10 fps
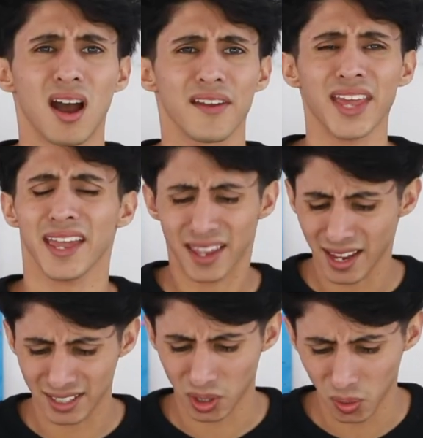Yeah, yeah,
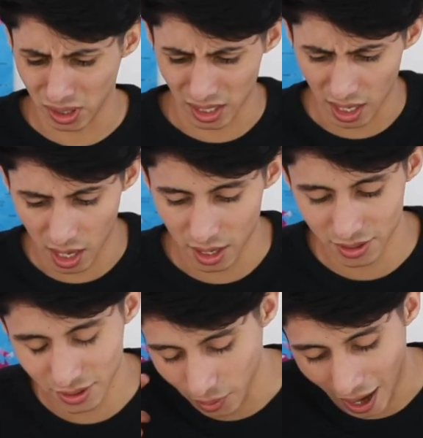yeah, totally. Uh,
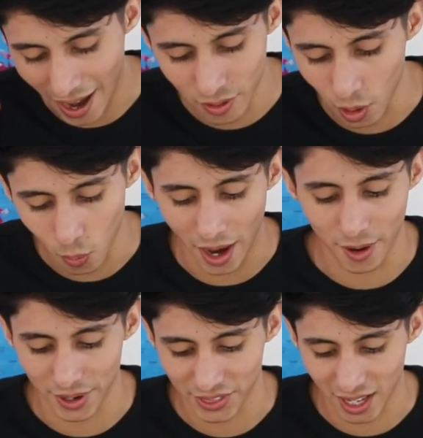you know what? I don't know why I
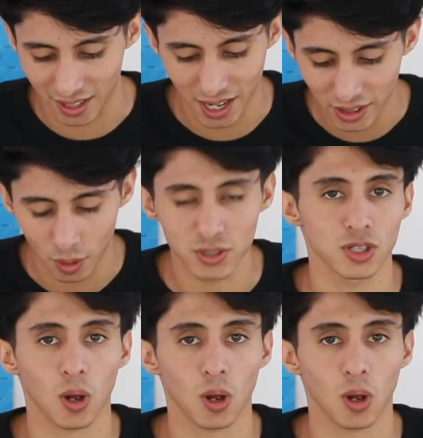read that line. That was